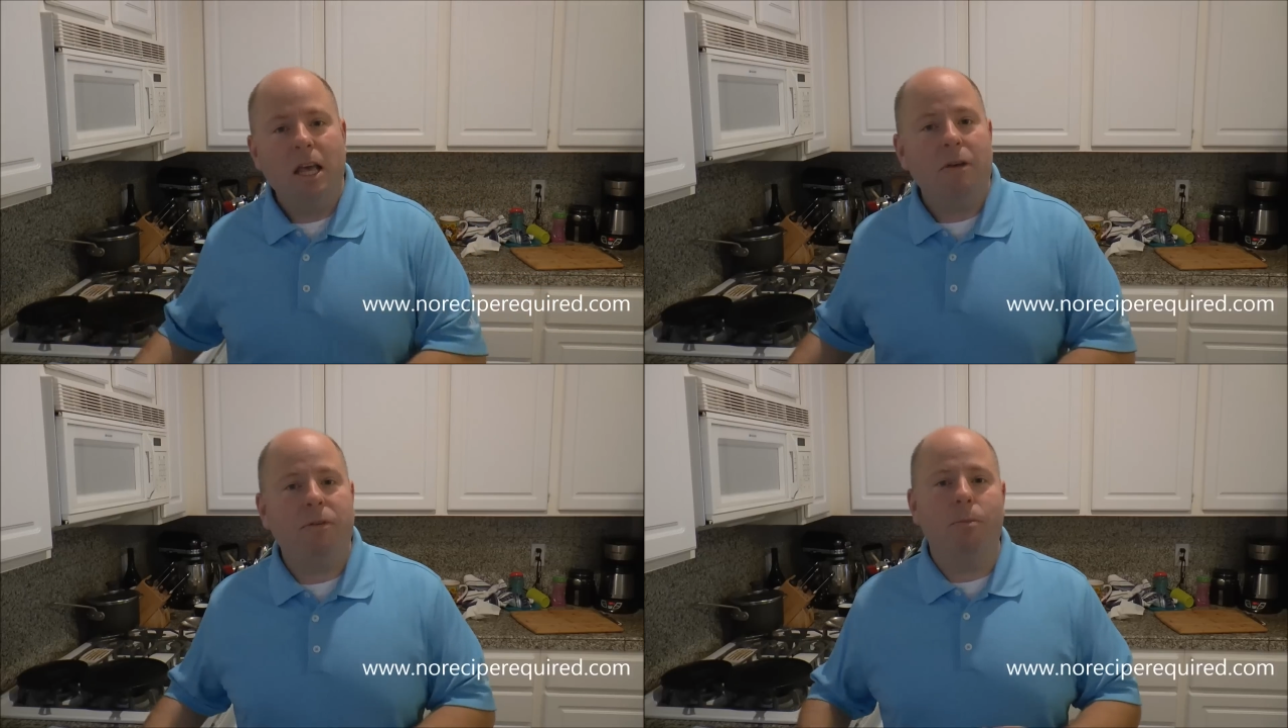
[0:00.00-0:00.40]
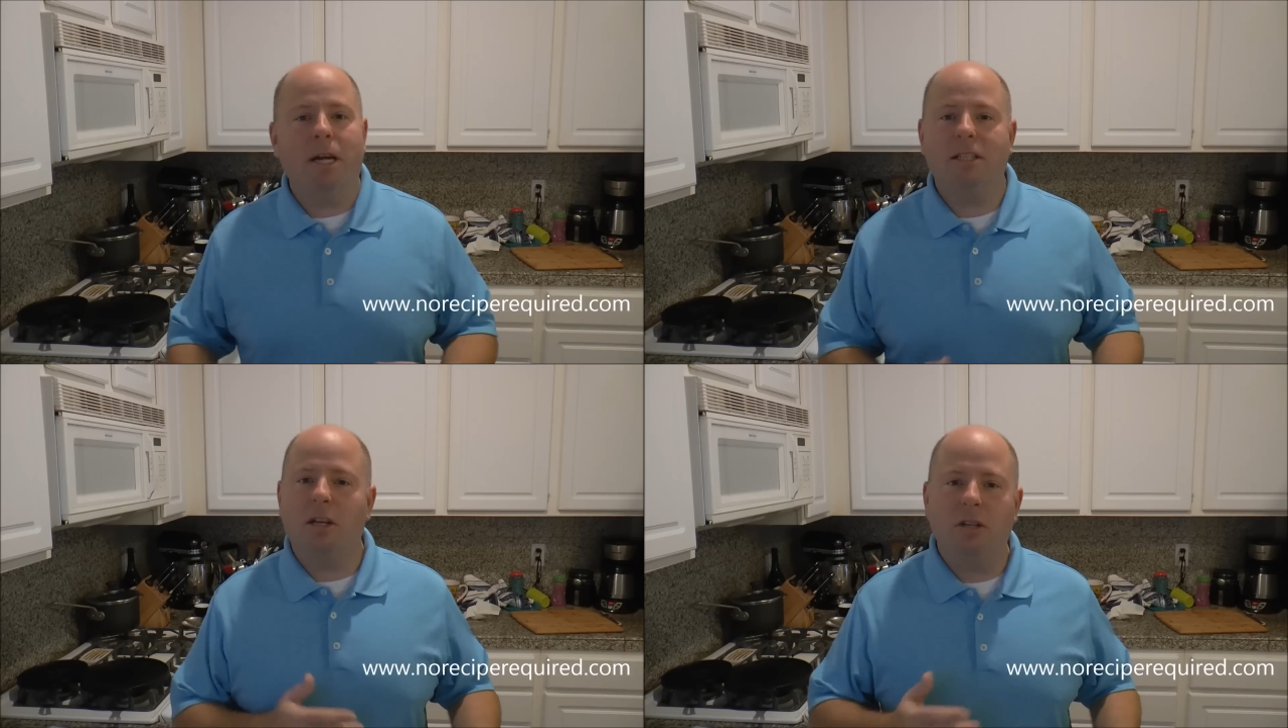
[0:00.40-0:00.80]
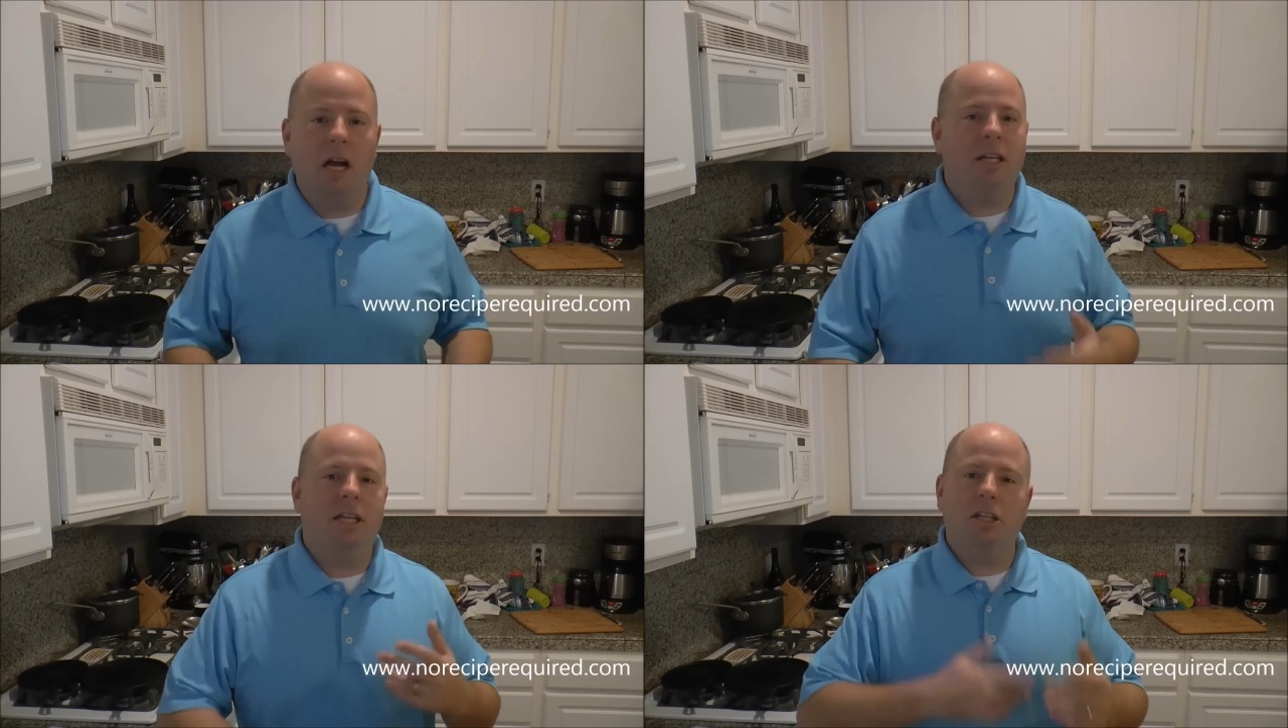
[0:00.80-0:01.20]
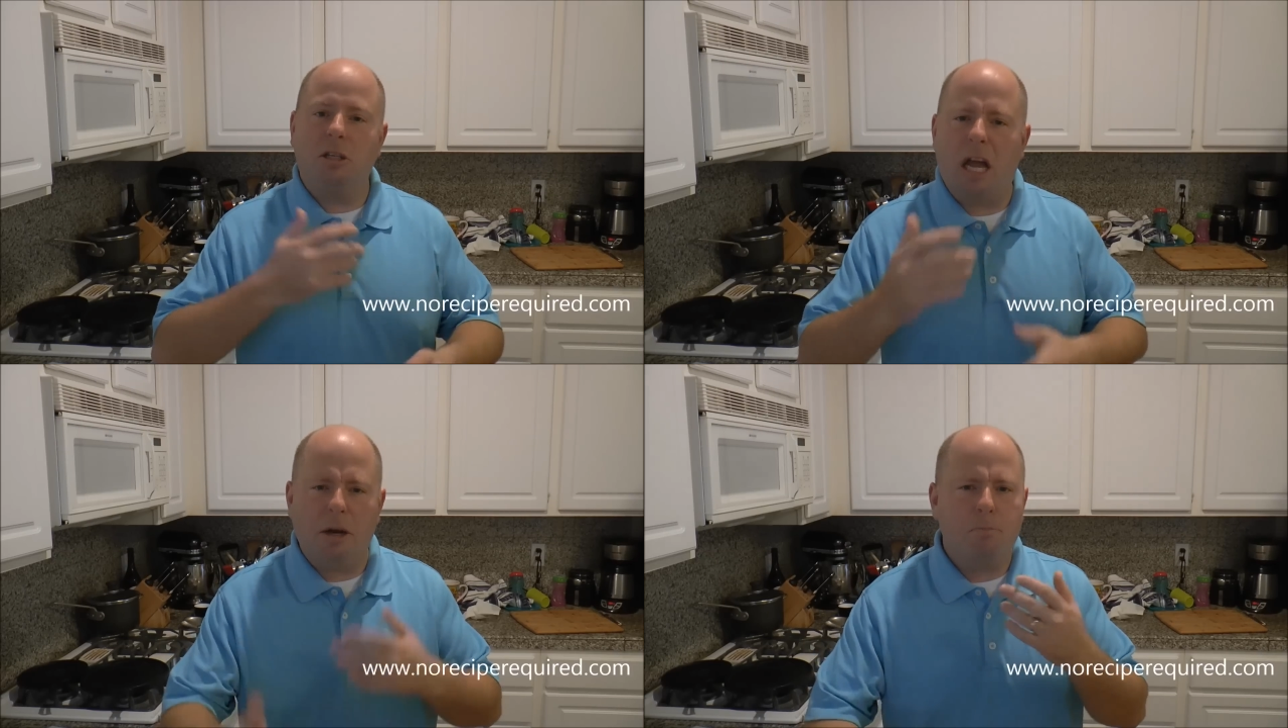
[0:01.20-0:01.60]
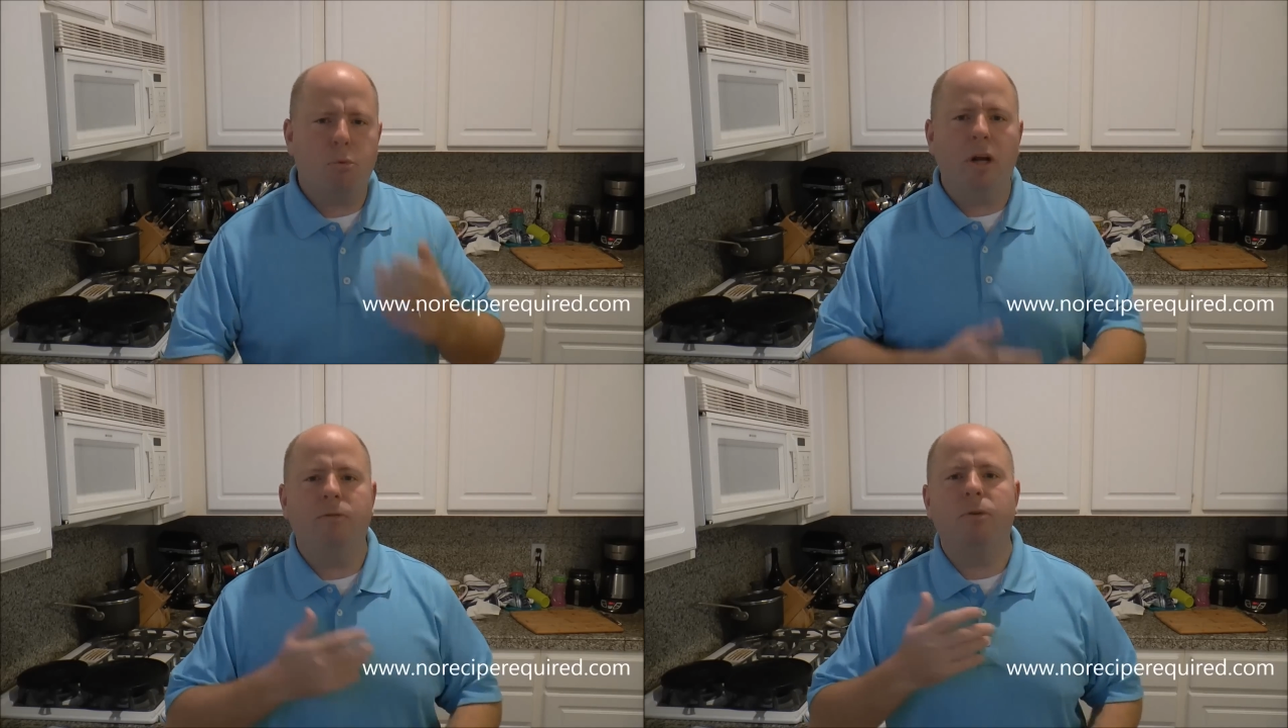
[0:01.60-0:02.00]
A few minutes, they're done. You just kind of
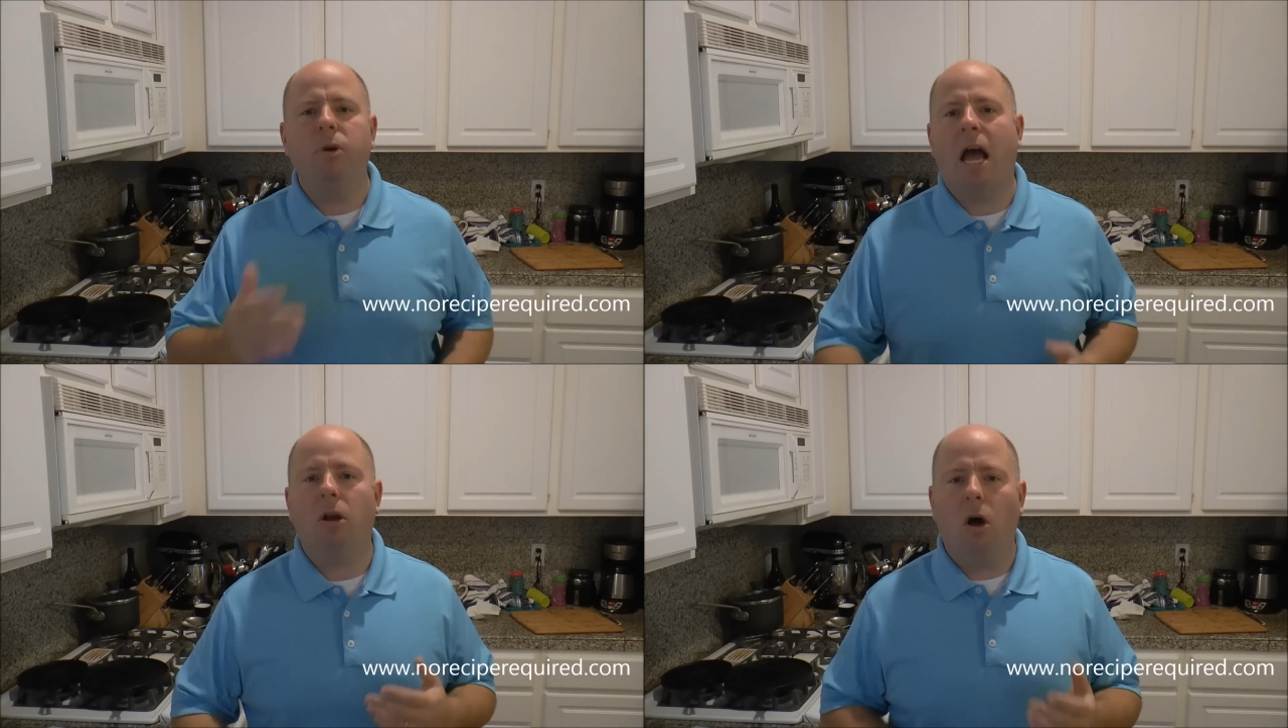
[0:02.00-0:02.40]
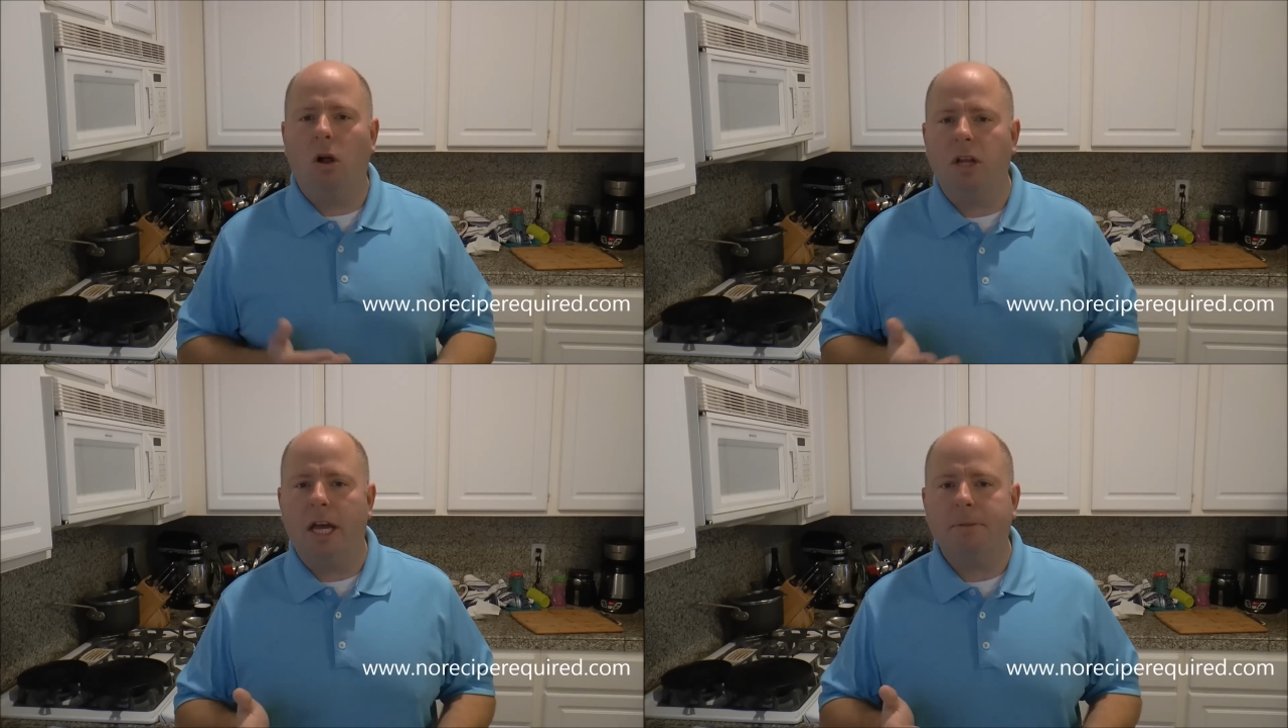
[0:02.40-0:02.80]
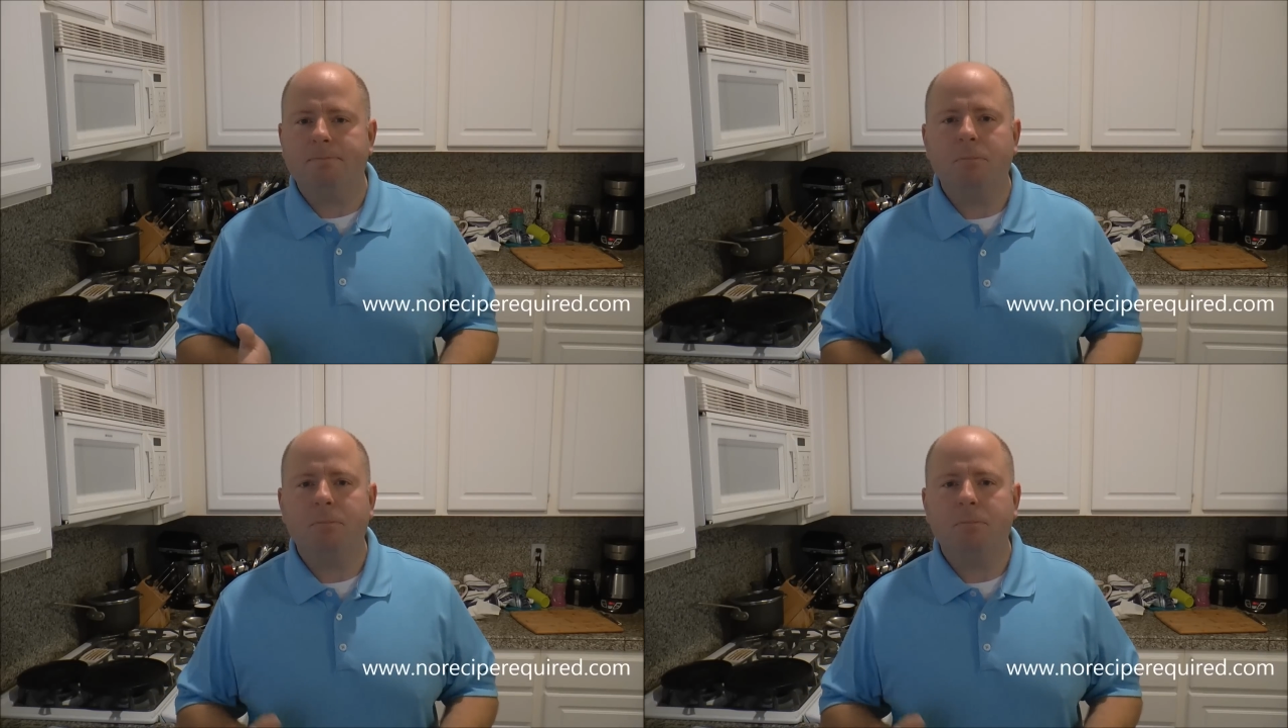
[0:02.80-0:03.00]
bring food out all night.